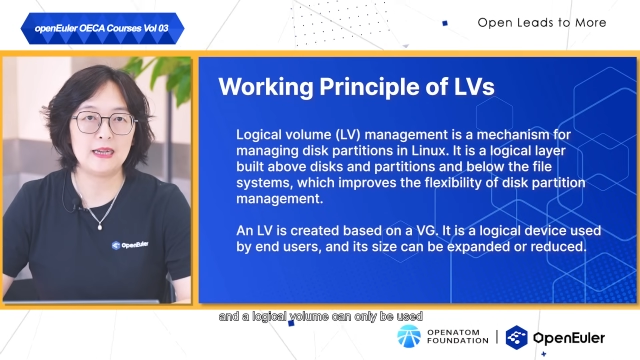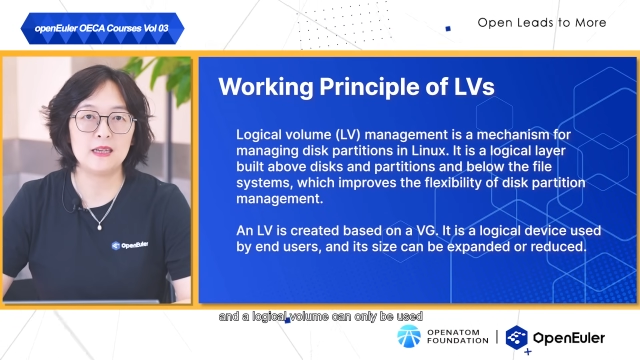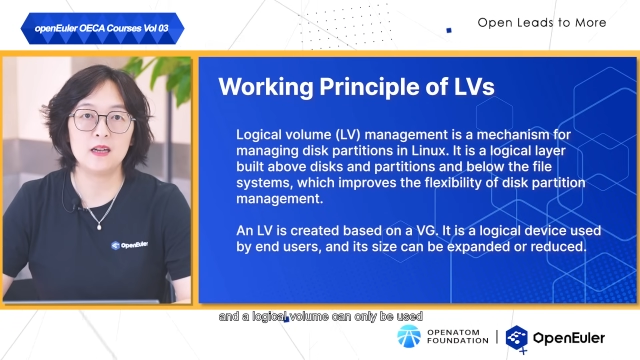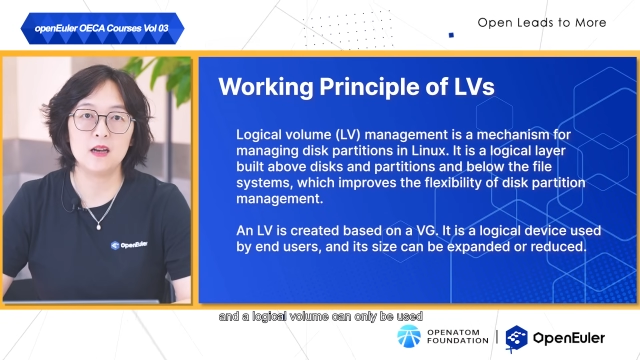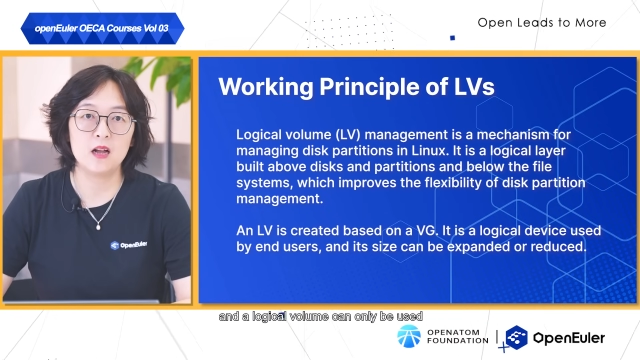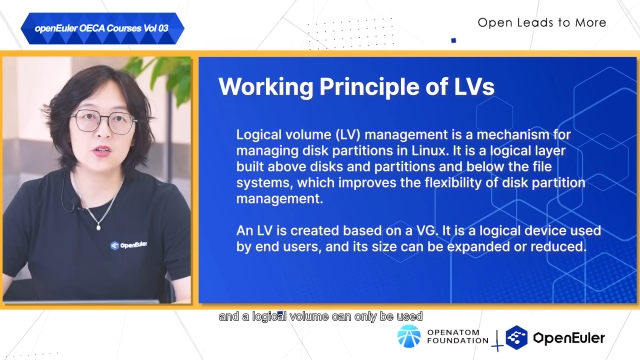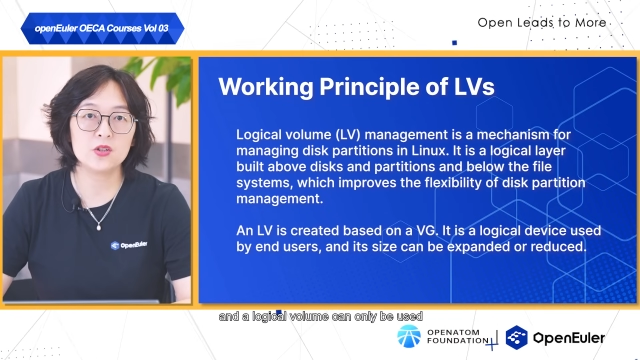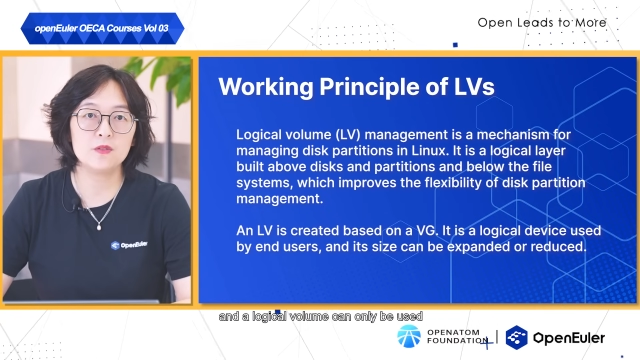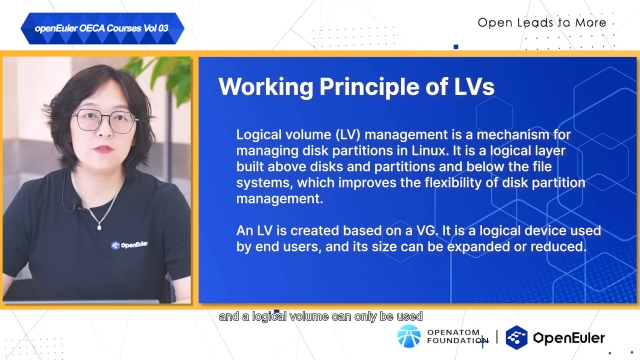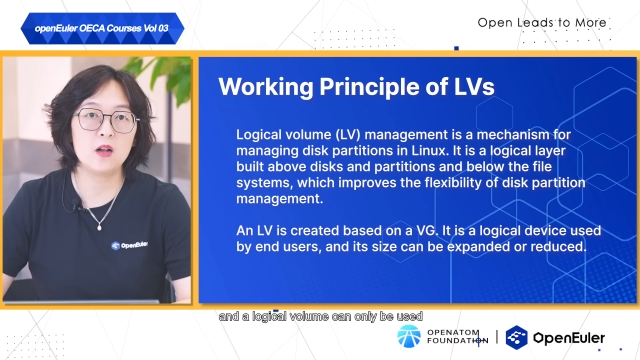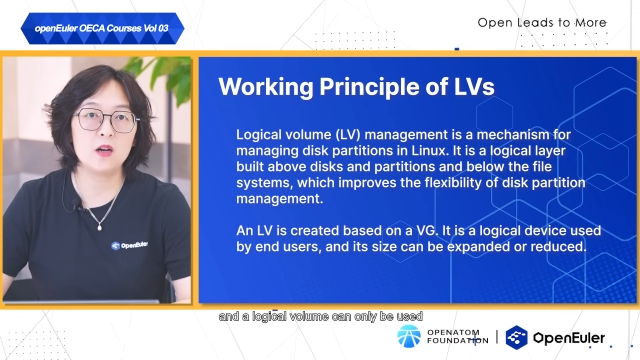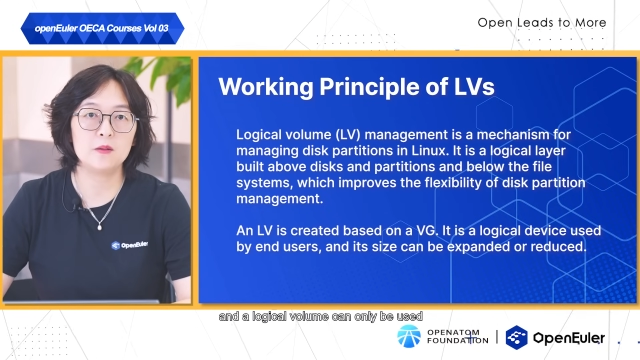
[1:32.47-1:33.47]
and a logical
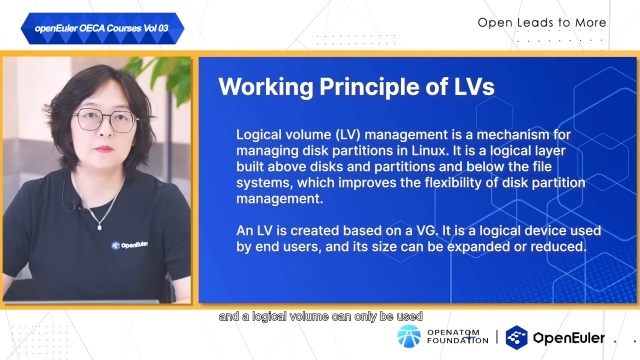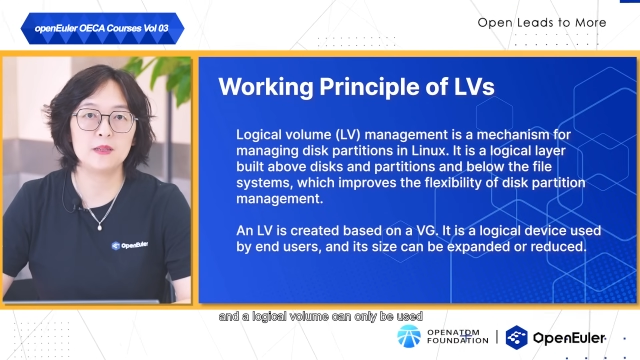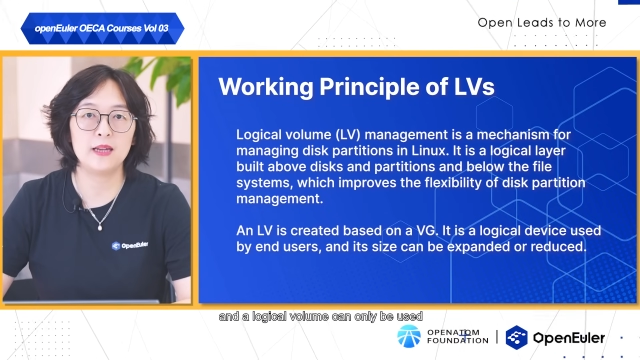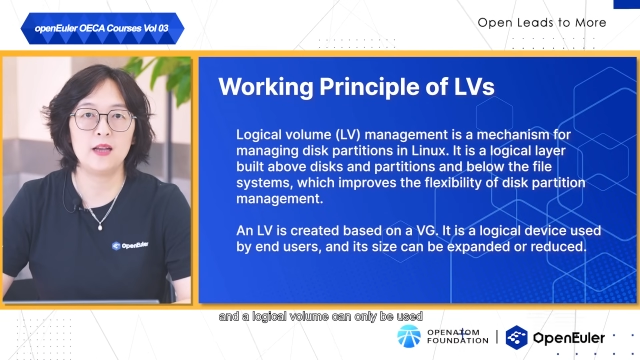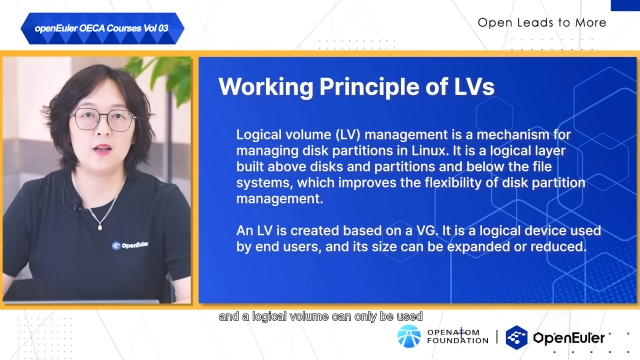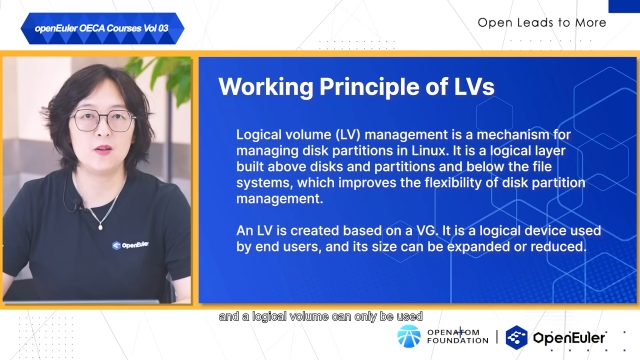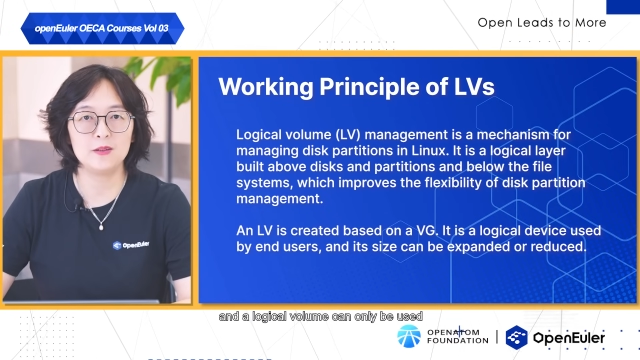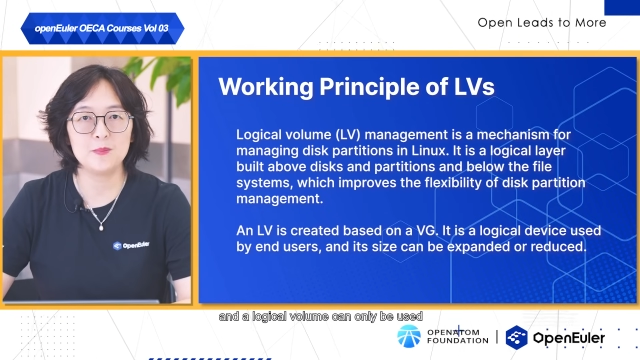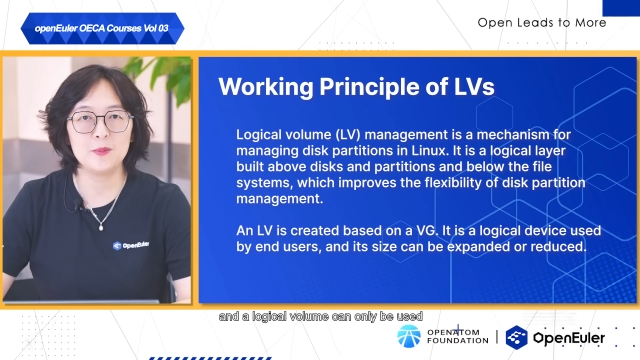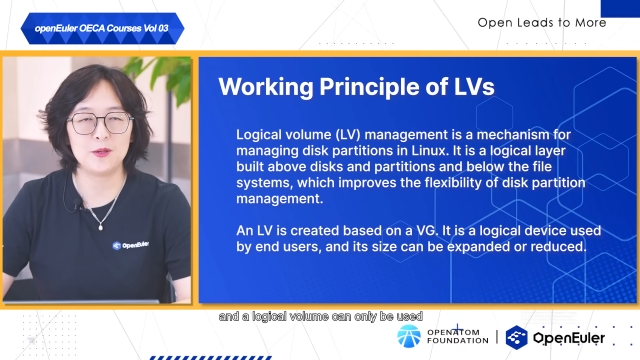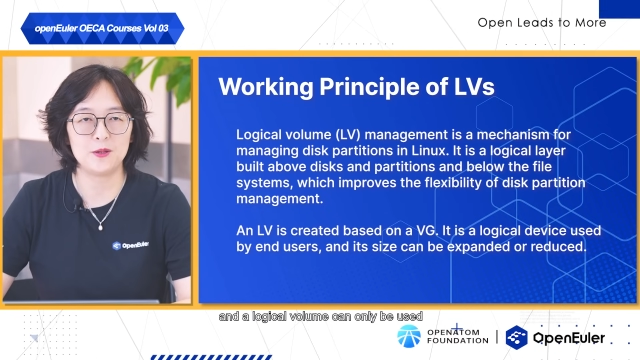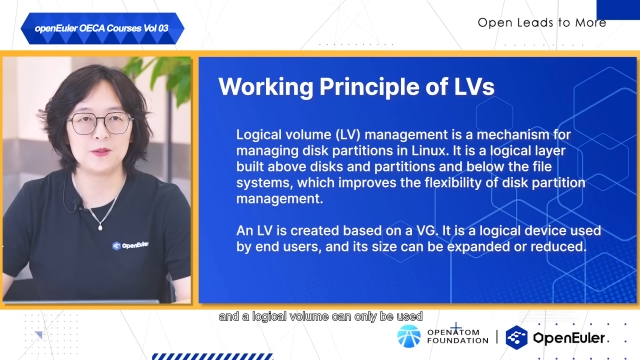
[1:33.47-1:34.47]
volume can only
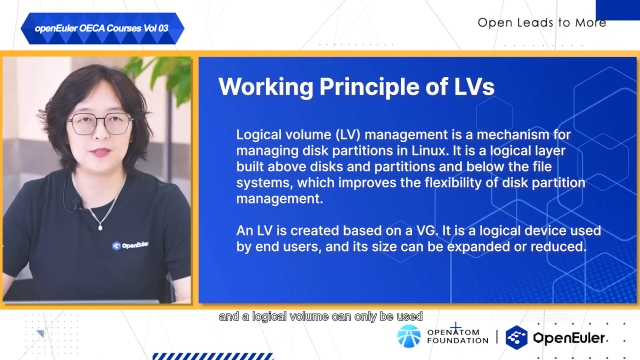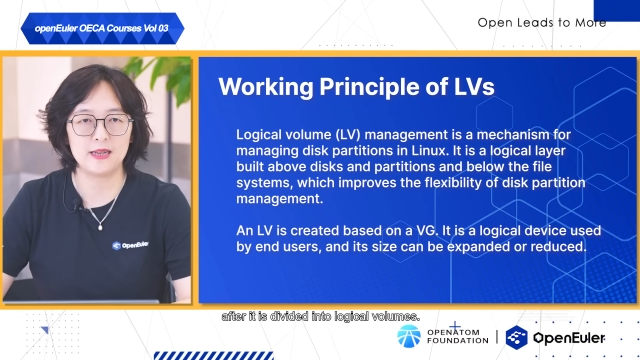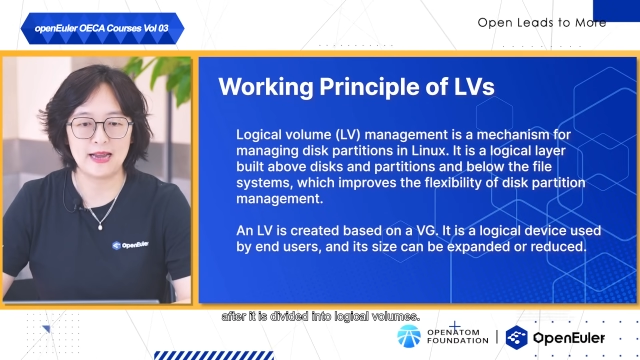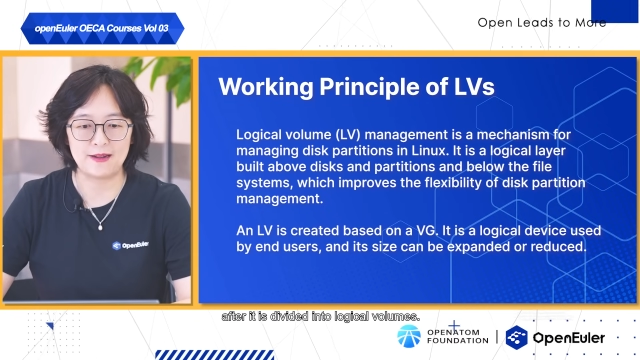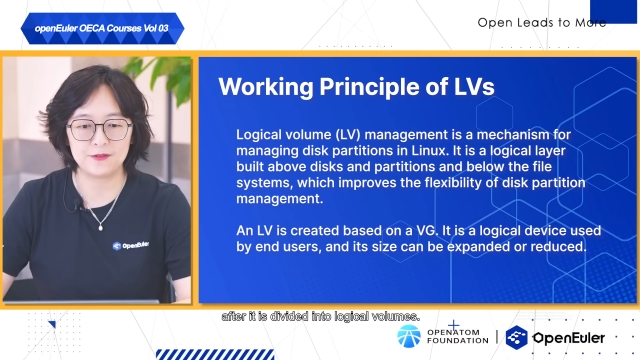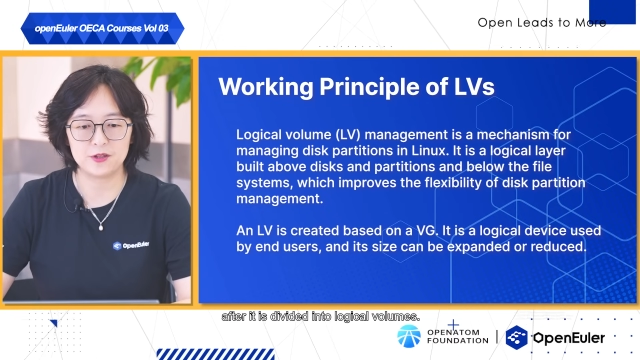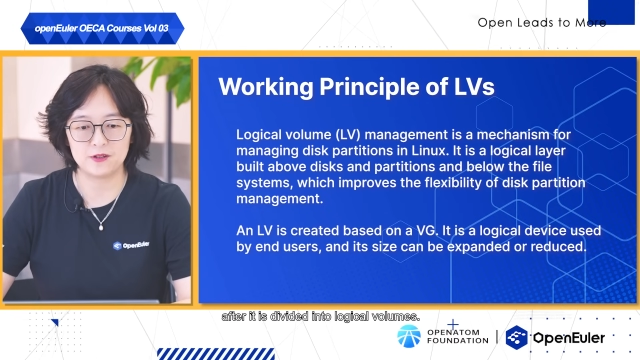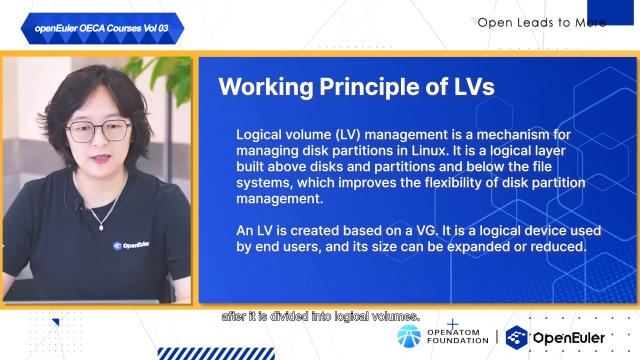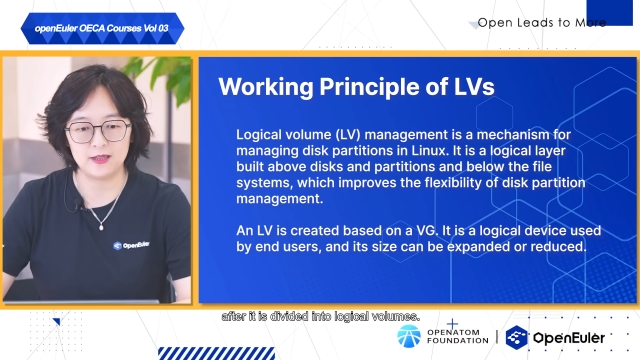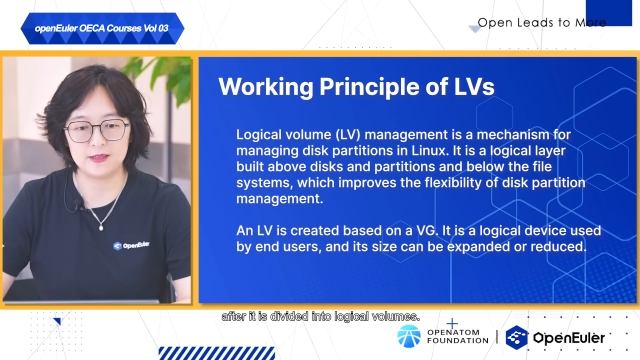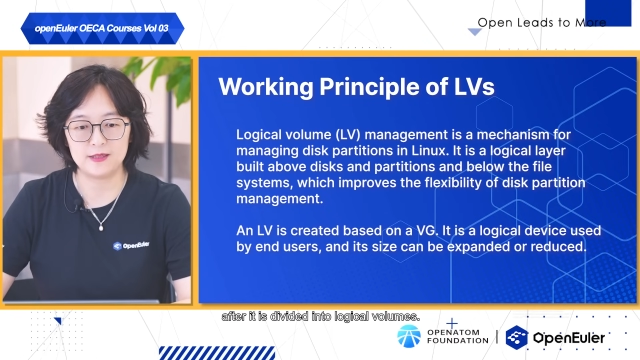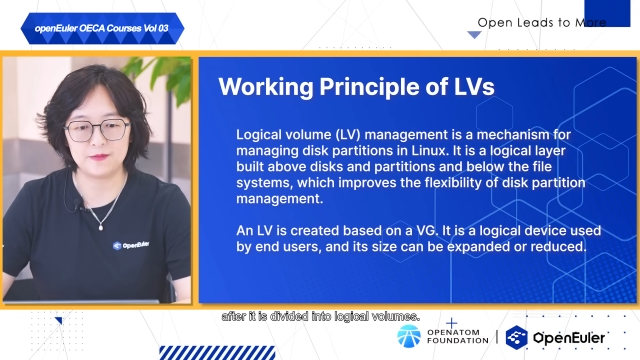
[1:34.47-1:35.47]
be used after
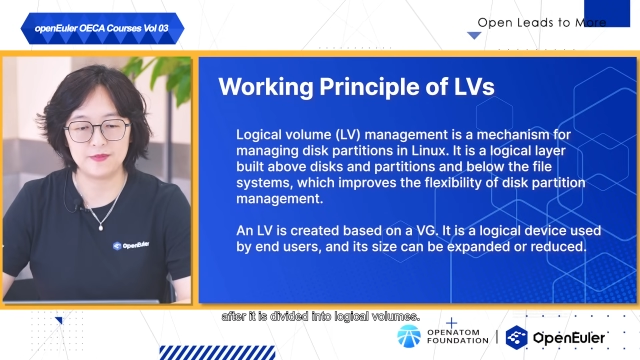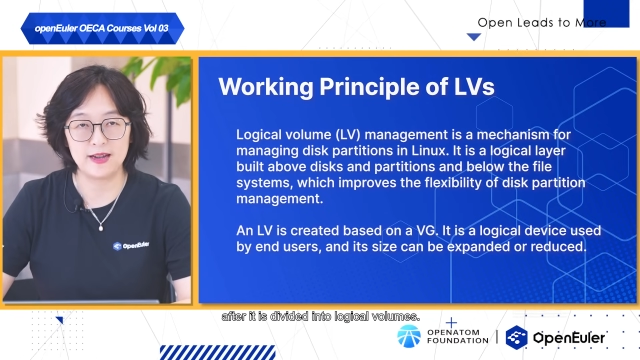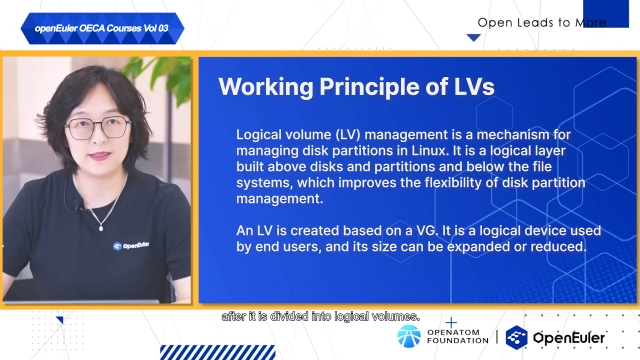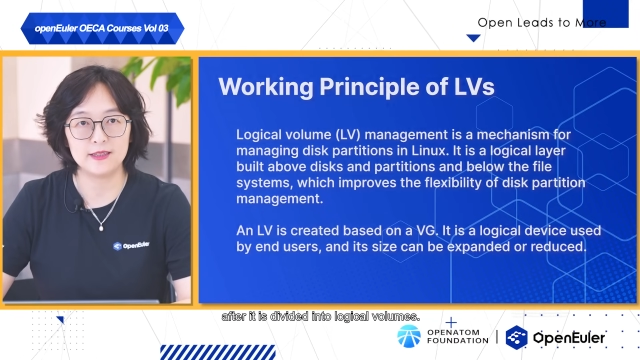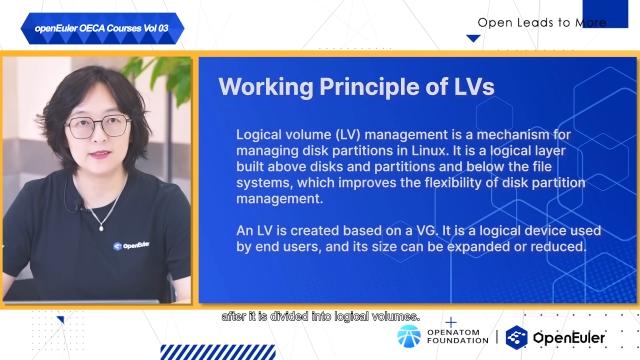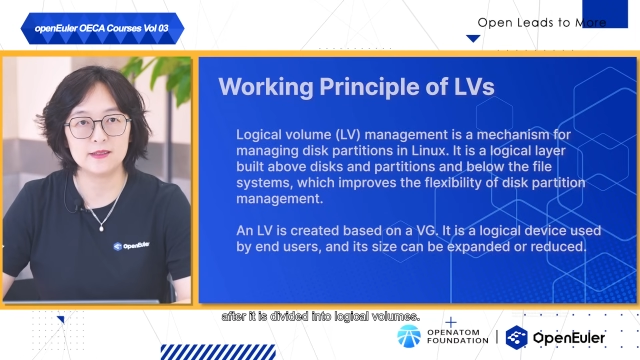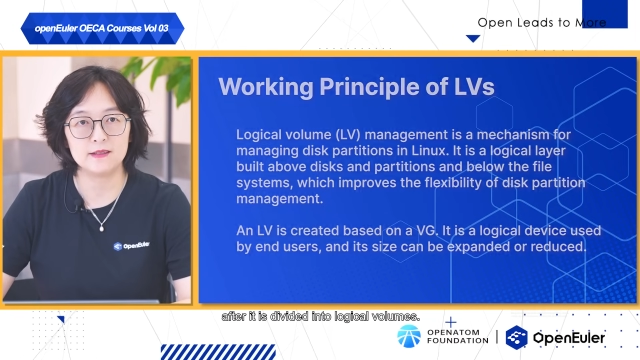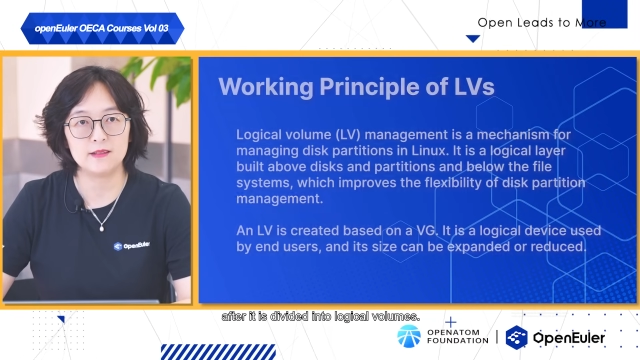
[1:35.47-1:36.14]
it is divided.